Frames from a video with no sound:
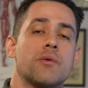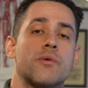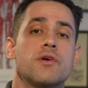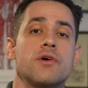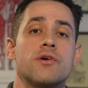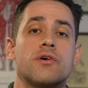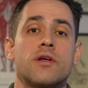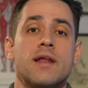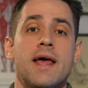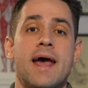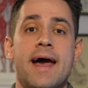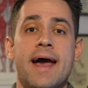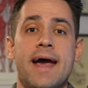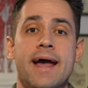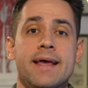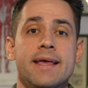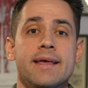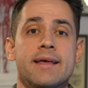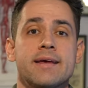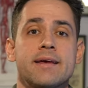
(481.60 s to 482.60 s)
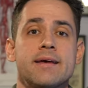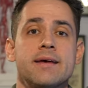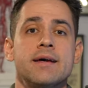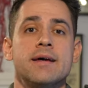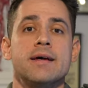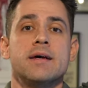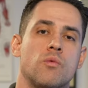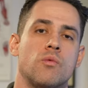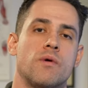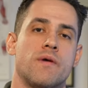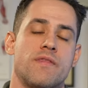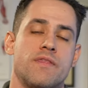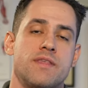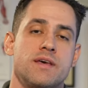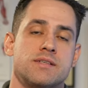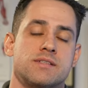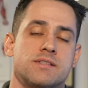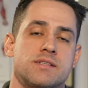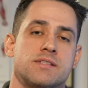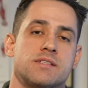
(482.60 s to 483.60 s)
where you can hang. When
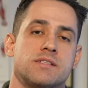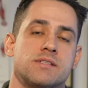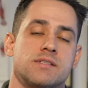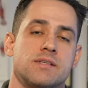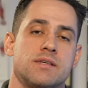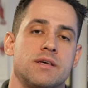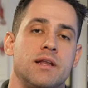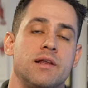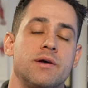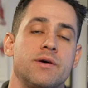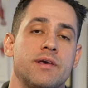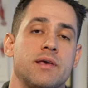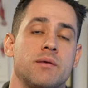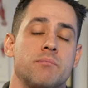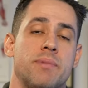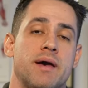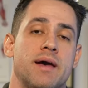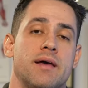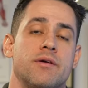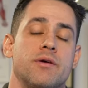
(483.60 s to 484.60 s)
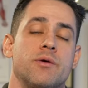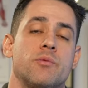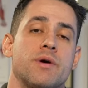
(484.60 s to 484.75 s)
this is looking better,